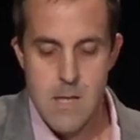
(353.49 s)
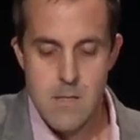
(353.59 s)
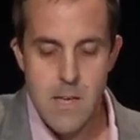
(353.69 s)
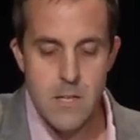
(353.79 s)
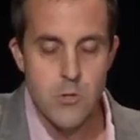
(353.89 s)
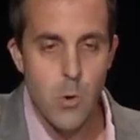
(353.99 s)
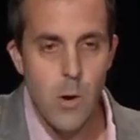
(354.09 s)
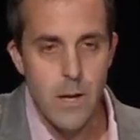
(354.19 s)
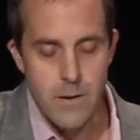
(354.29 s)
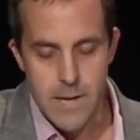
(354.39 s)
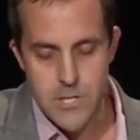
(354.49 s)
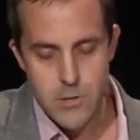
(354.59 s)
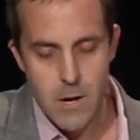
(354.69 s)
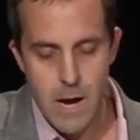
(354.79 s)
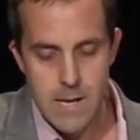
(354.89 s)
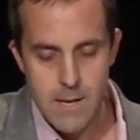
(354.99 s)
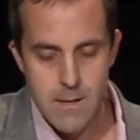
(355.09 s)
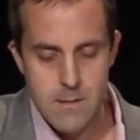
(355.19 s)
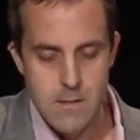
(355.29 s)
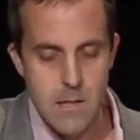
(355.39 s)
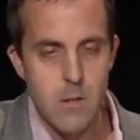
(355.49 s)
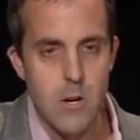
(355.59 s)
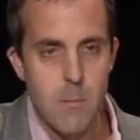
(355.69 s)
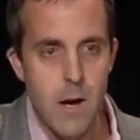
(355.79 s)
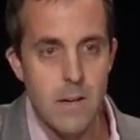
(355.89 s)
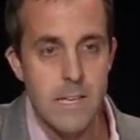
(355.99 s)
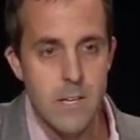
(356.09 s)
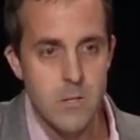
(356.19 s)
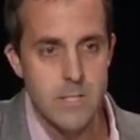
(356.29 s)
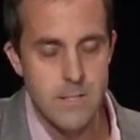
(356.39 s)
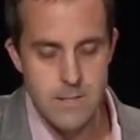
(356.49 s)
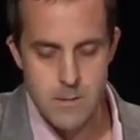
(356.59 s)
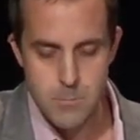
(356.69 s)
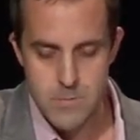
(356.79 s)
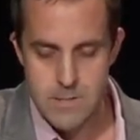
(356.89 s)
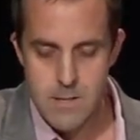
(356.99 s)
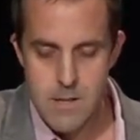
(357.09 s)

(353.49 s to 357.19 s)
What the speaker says: They enjoy a nature hike, they learn about ecosystems,